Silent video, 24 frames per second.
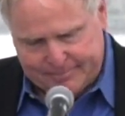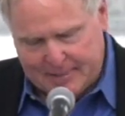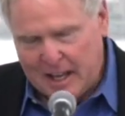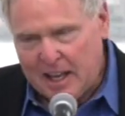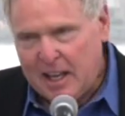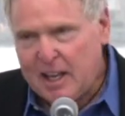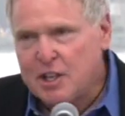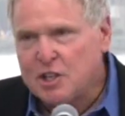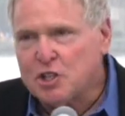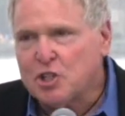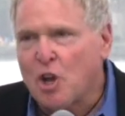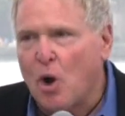
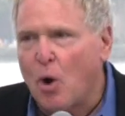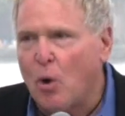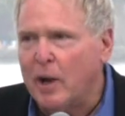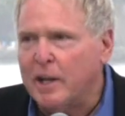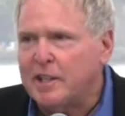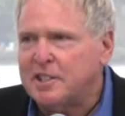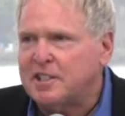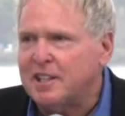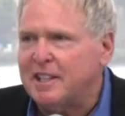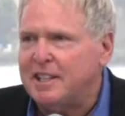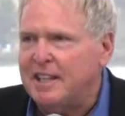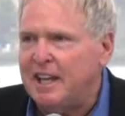he is
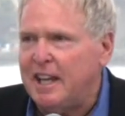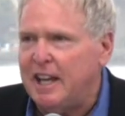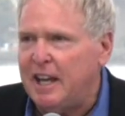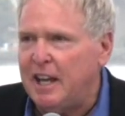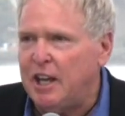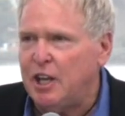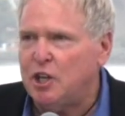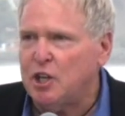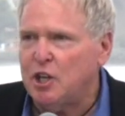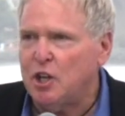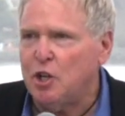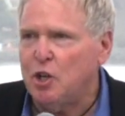going to
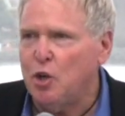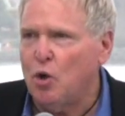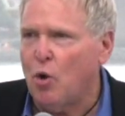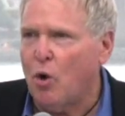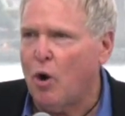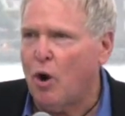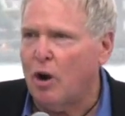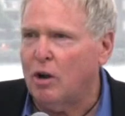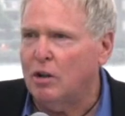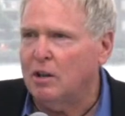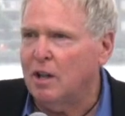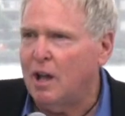need
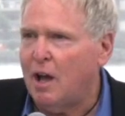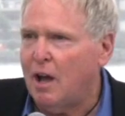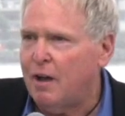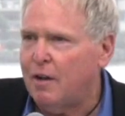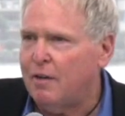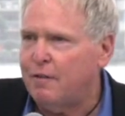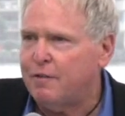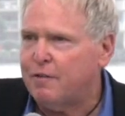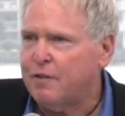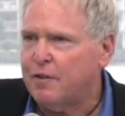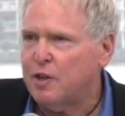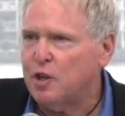your
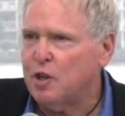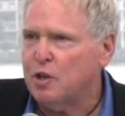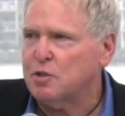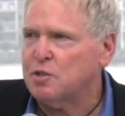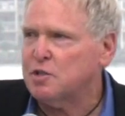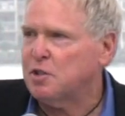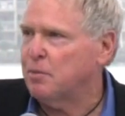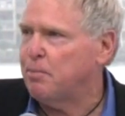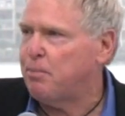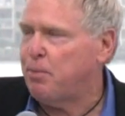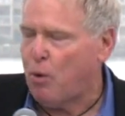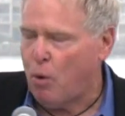love, your
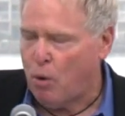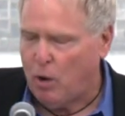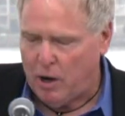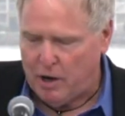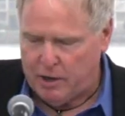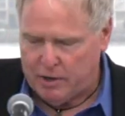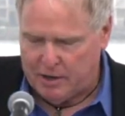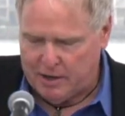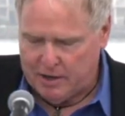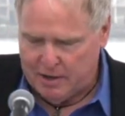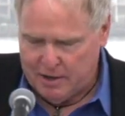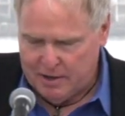
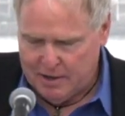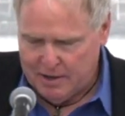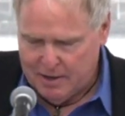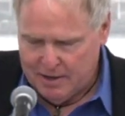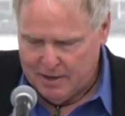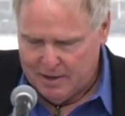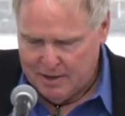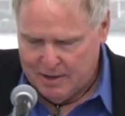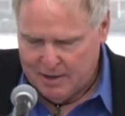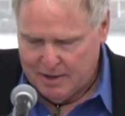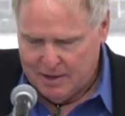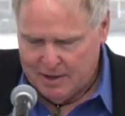support,
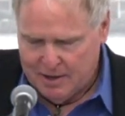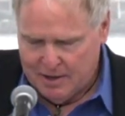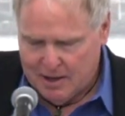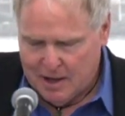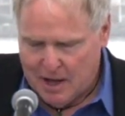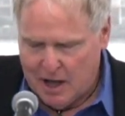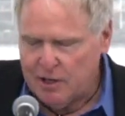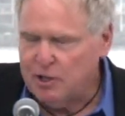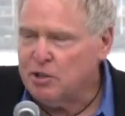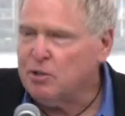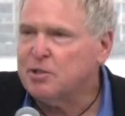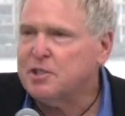
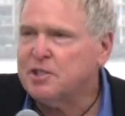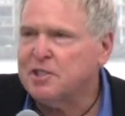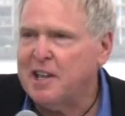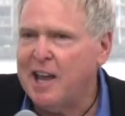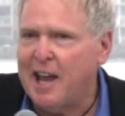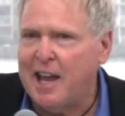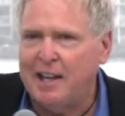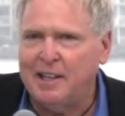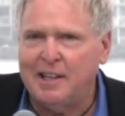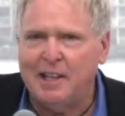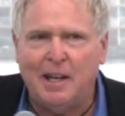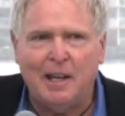
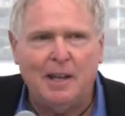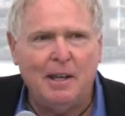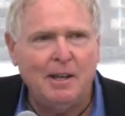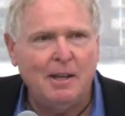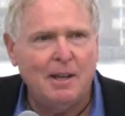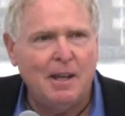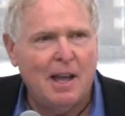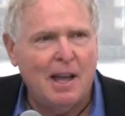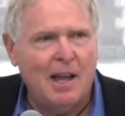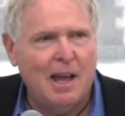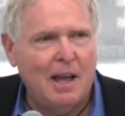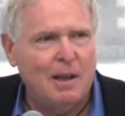
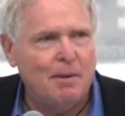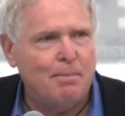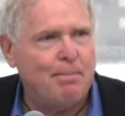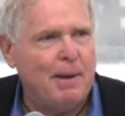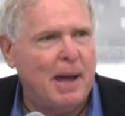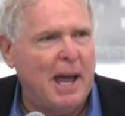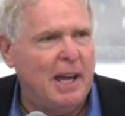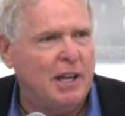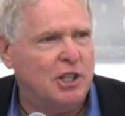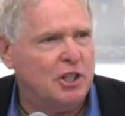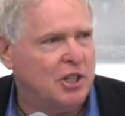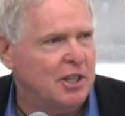understanding, and
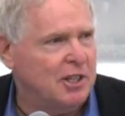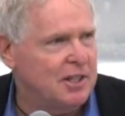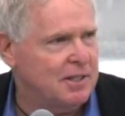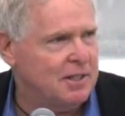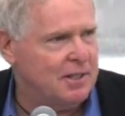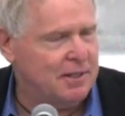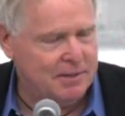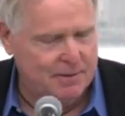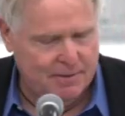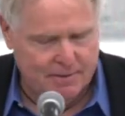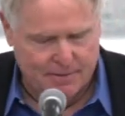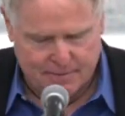
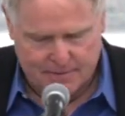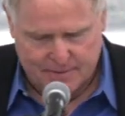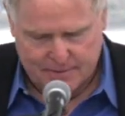patience.